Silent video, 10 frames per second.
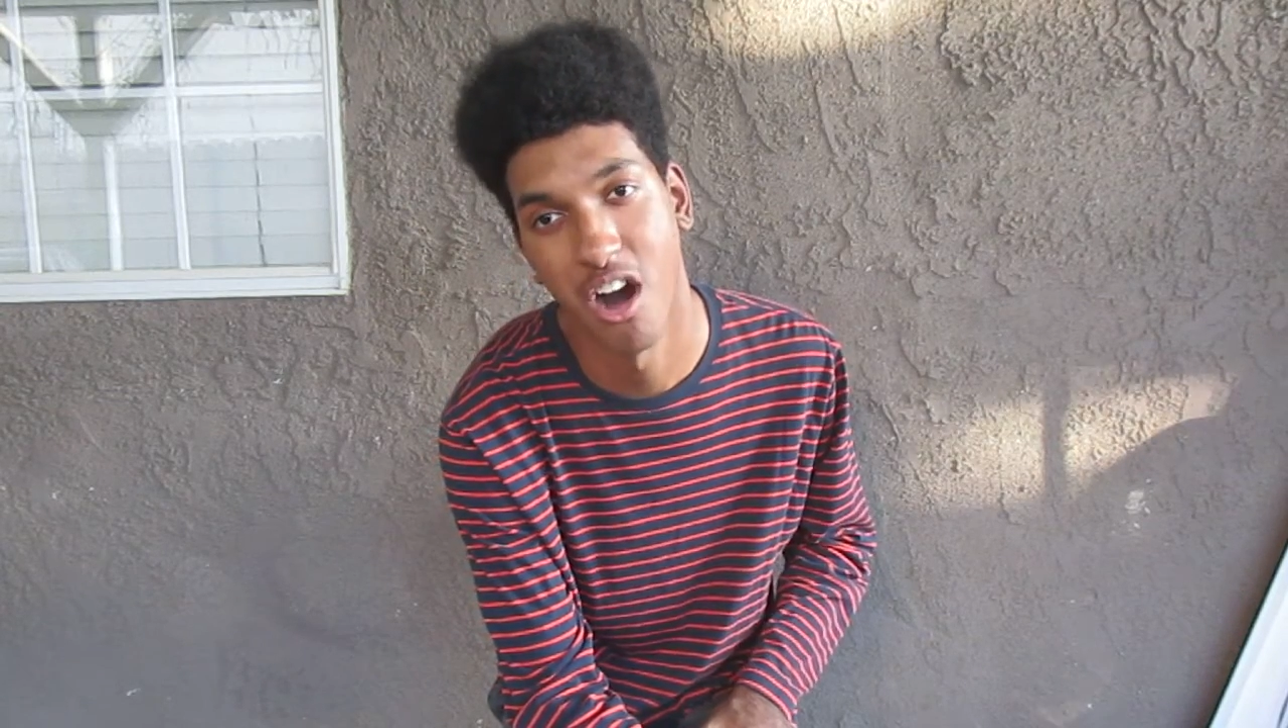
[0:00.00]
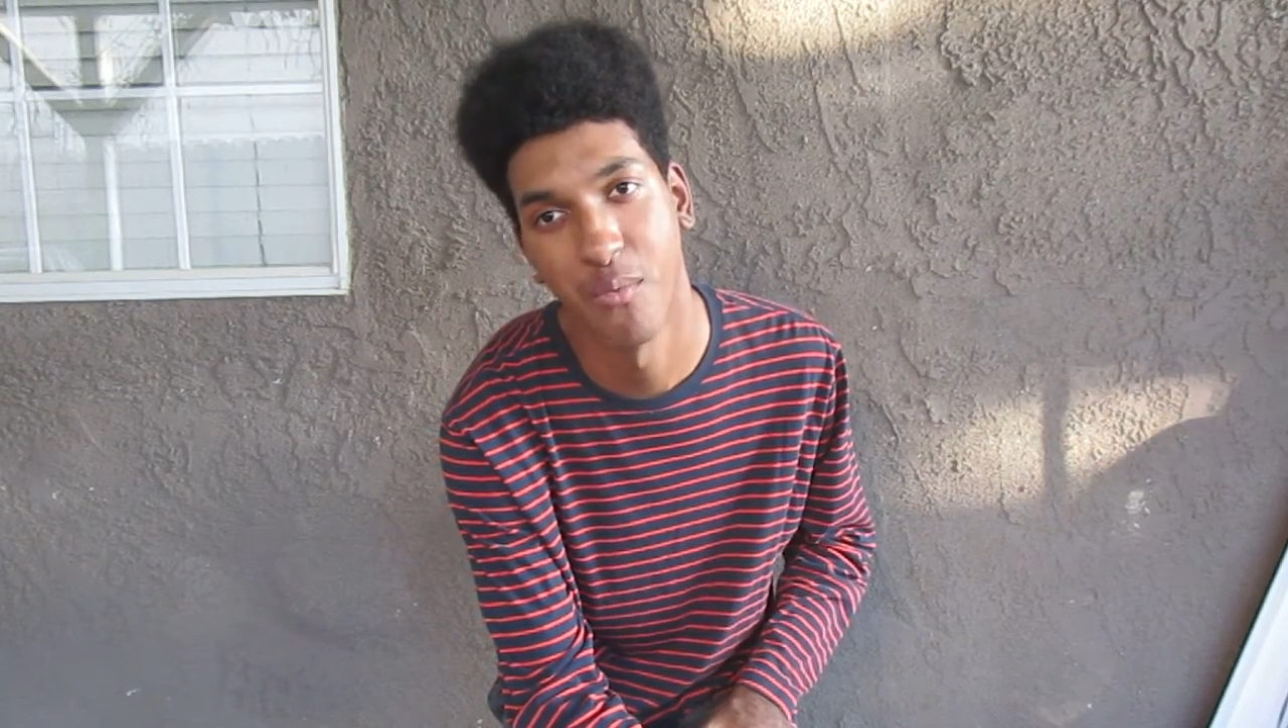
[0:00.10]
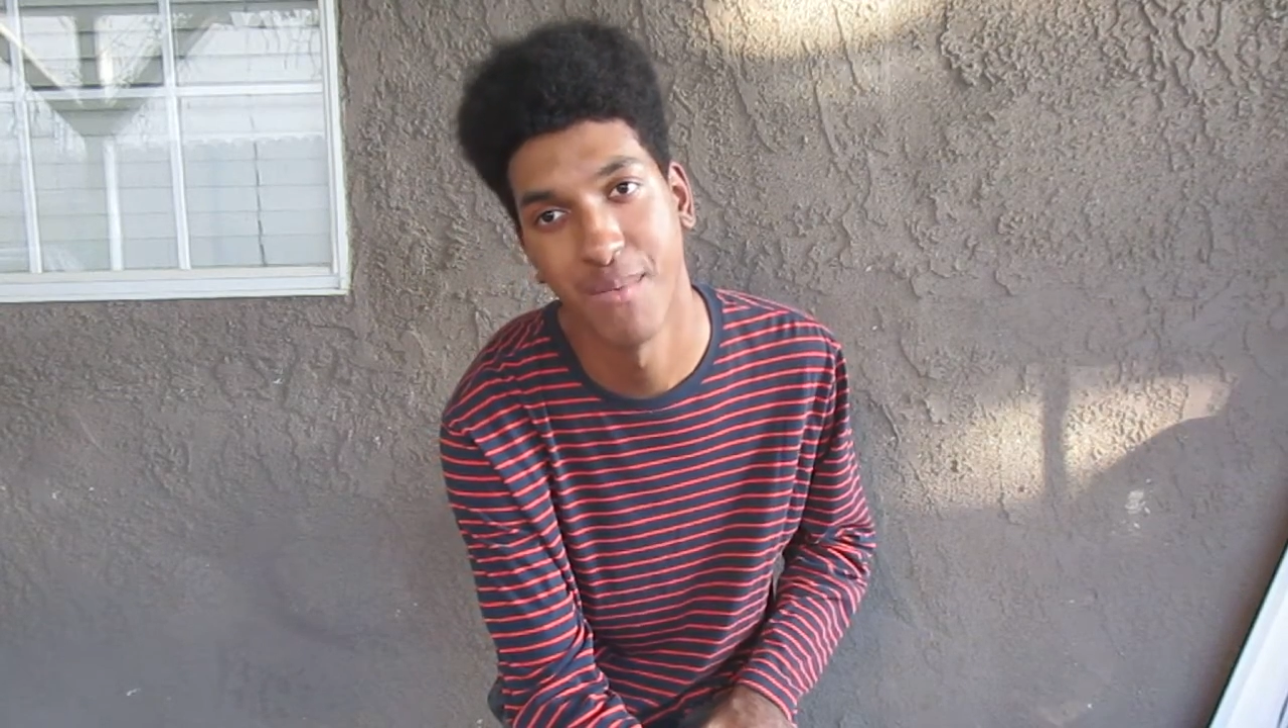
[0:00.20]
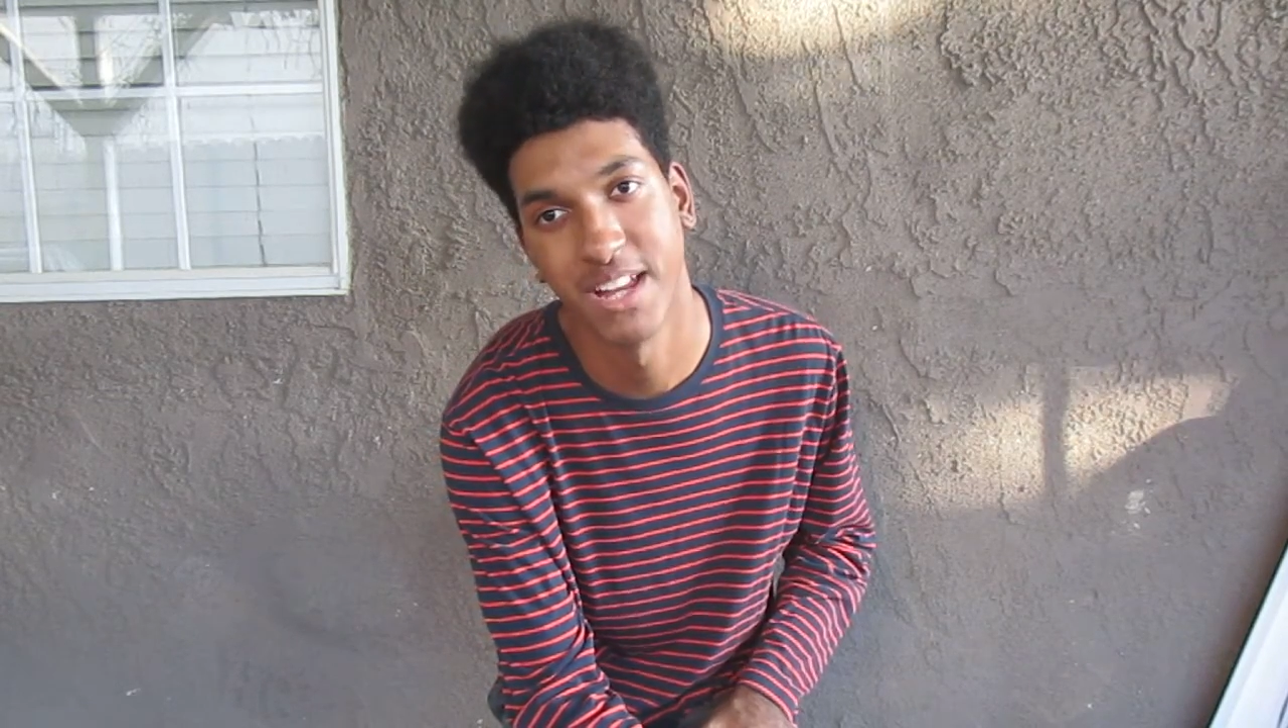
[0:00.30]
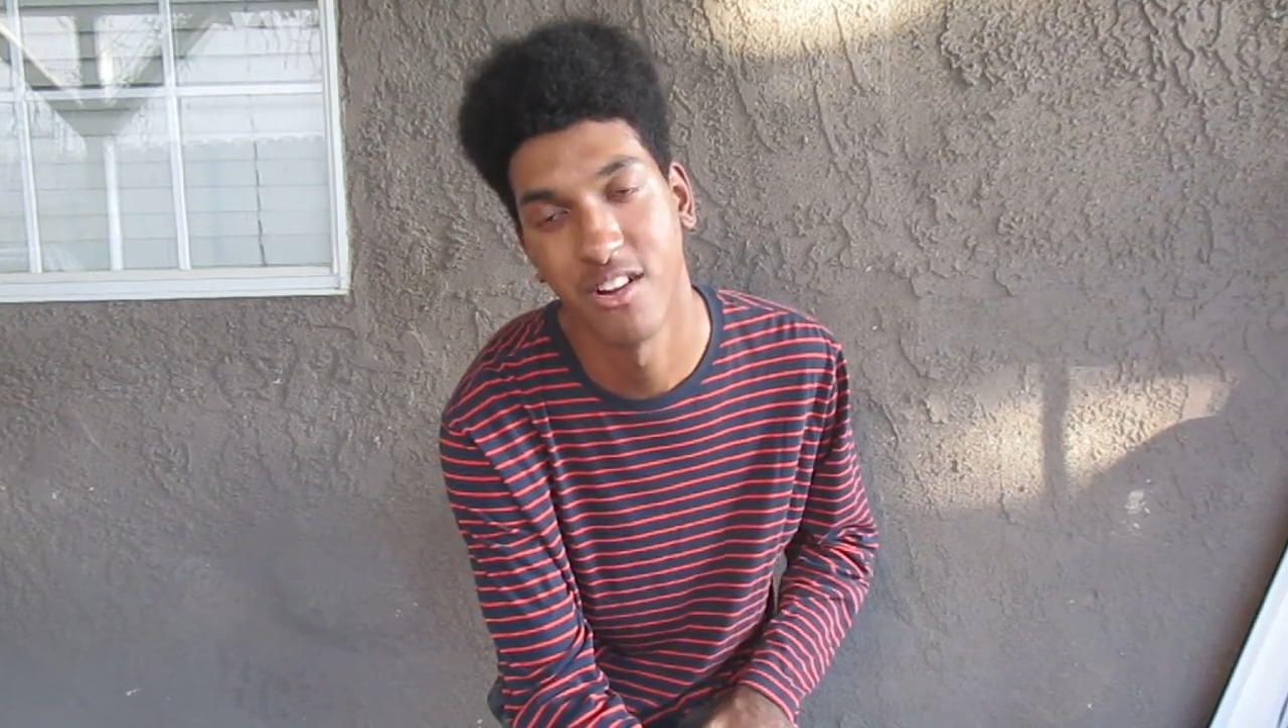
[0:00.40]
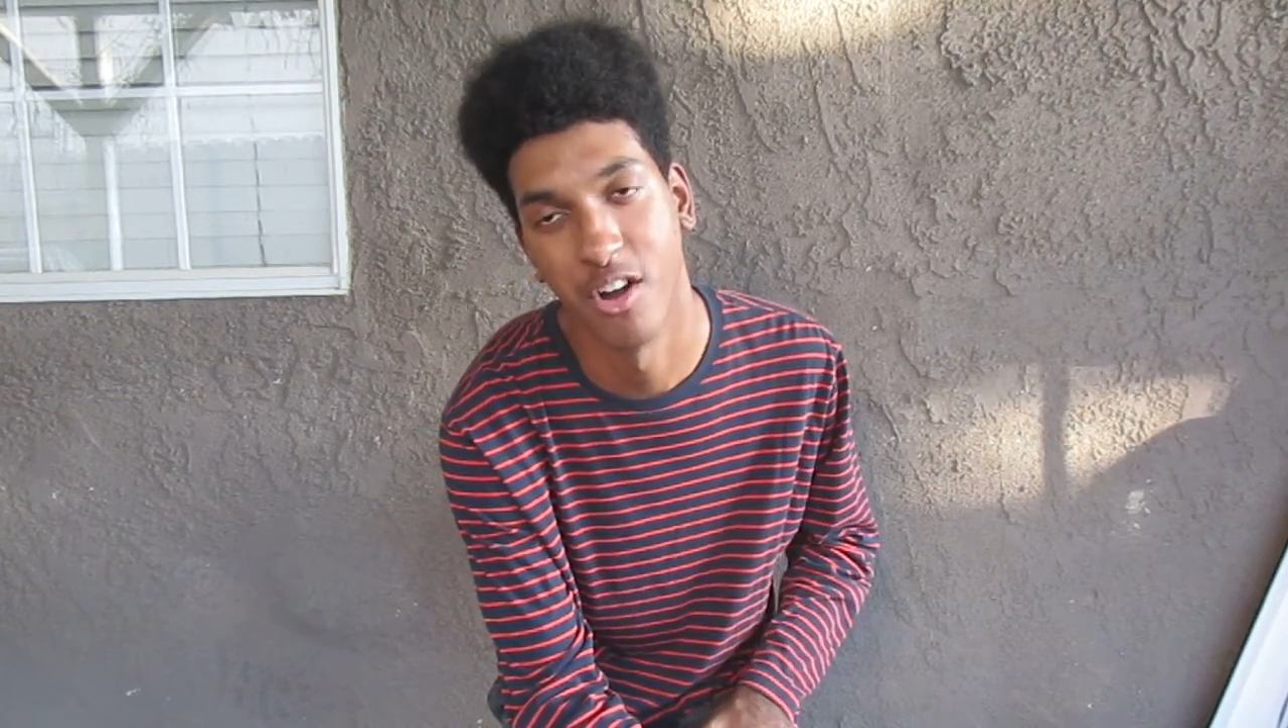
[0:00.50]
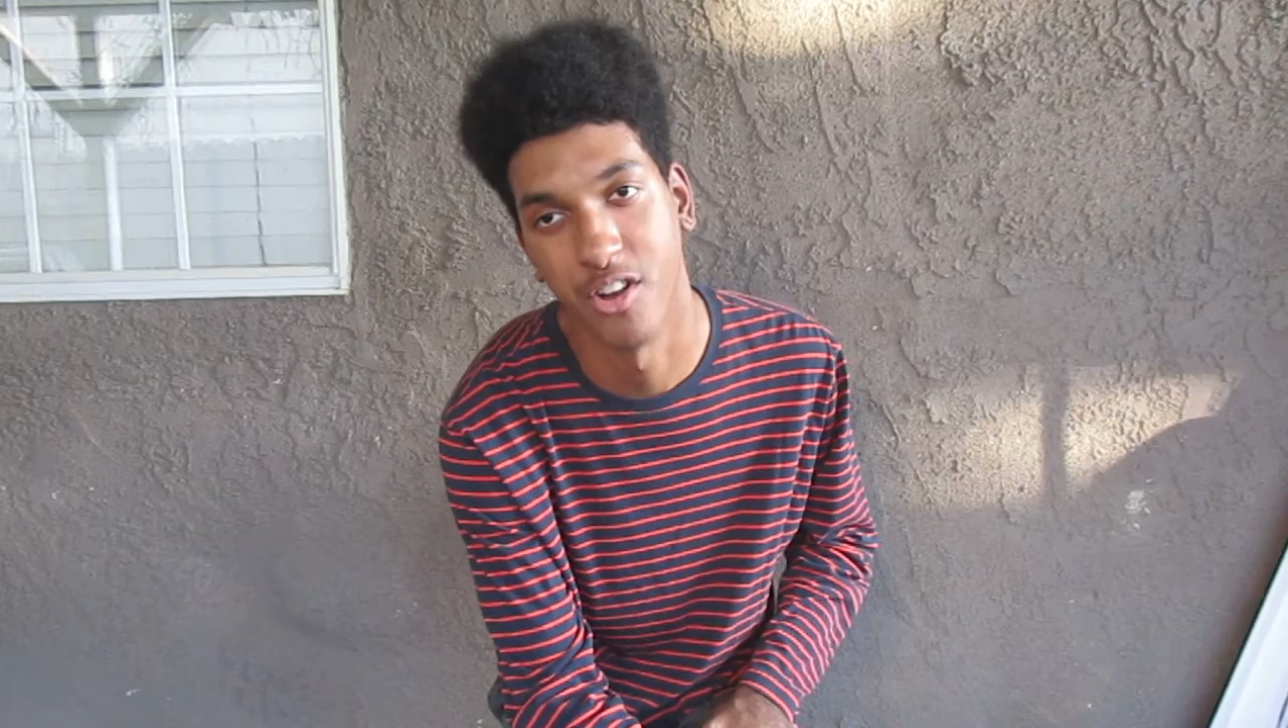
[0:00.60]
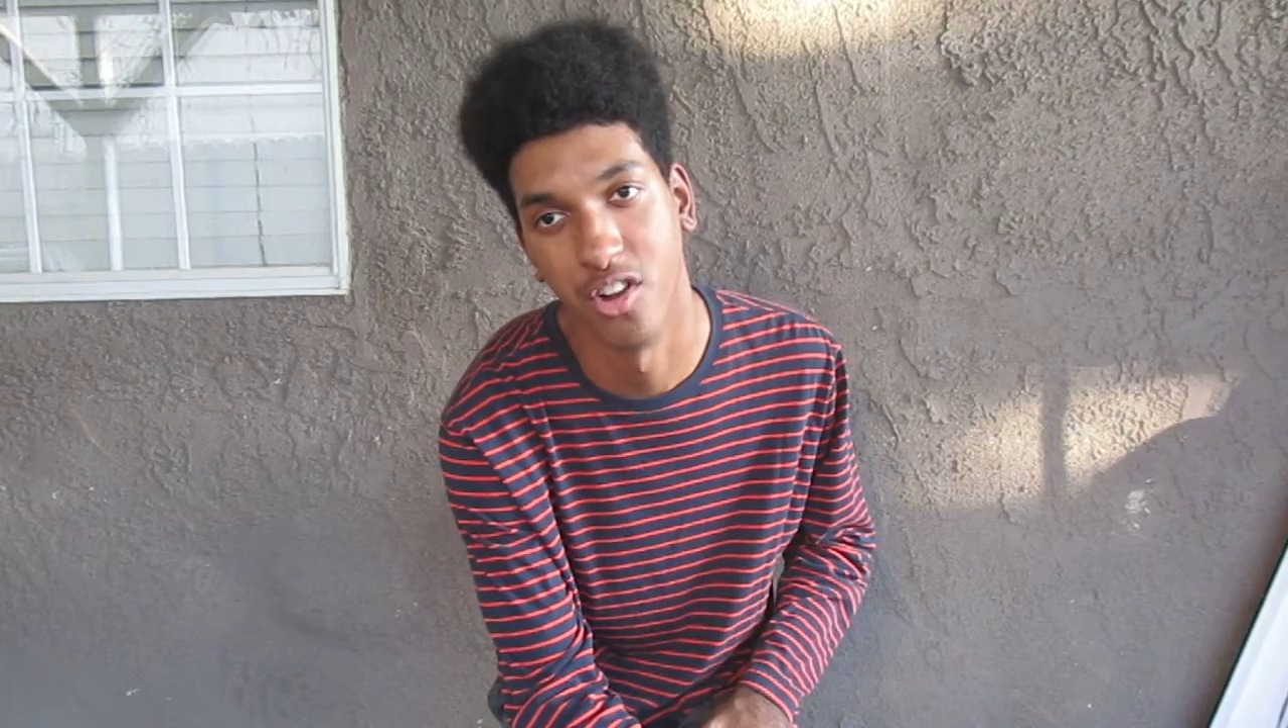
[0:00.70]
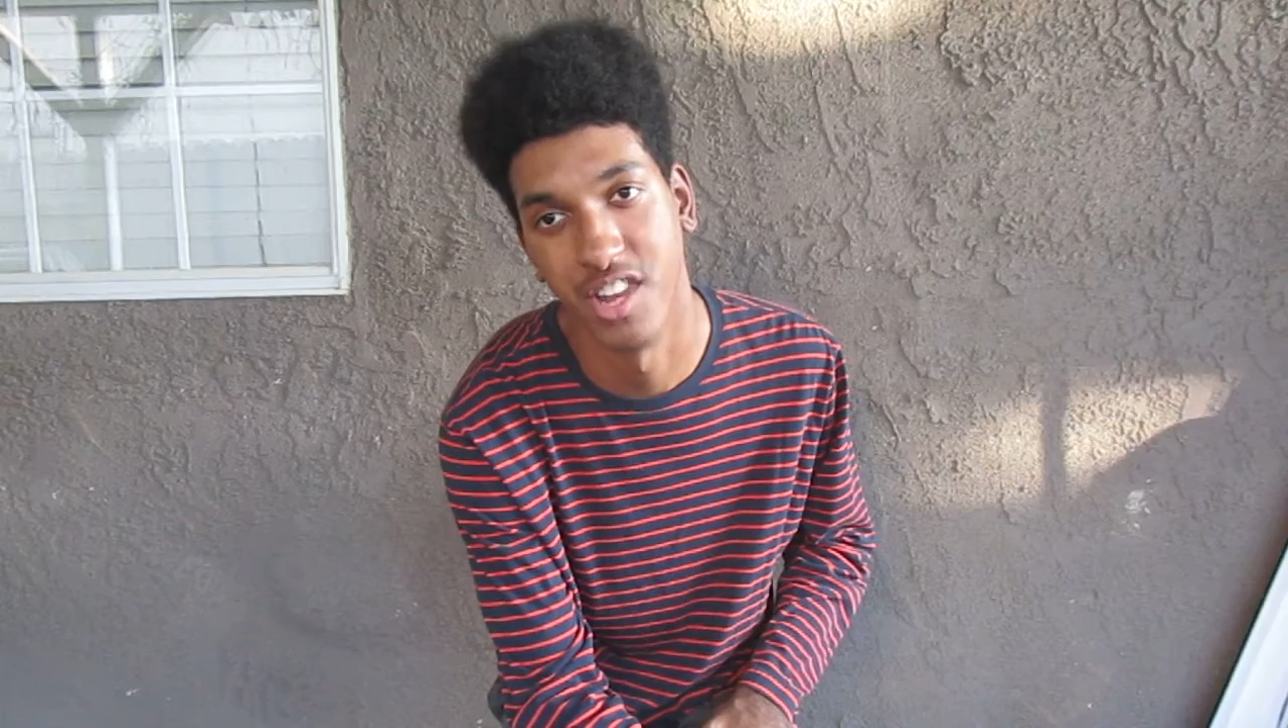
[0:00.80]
I don't mean to call y'all